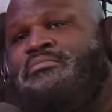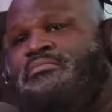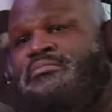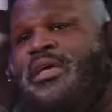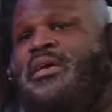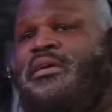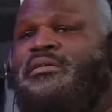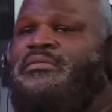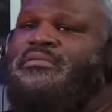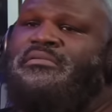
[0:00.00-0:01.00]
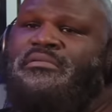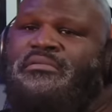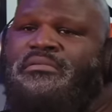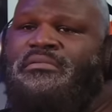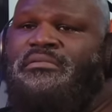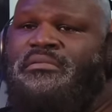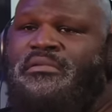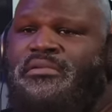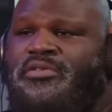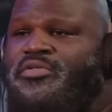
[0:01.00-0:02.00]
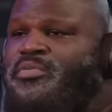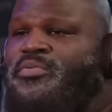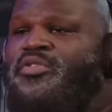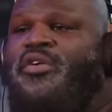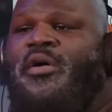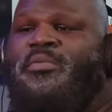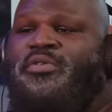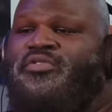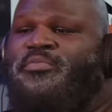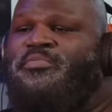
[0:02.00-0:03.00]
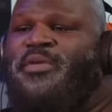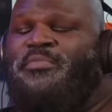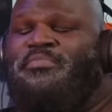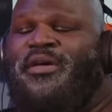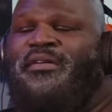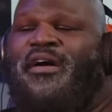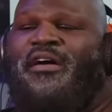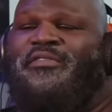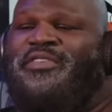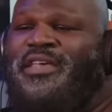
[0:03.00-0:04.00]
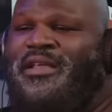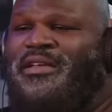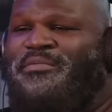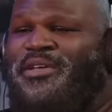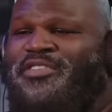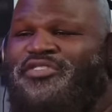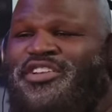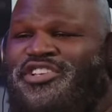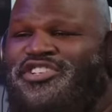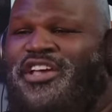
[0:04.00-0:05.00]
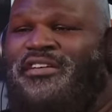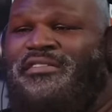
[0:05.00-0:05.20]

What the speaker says: man, you almost would be better off killing them and going to jail.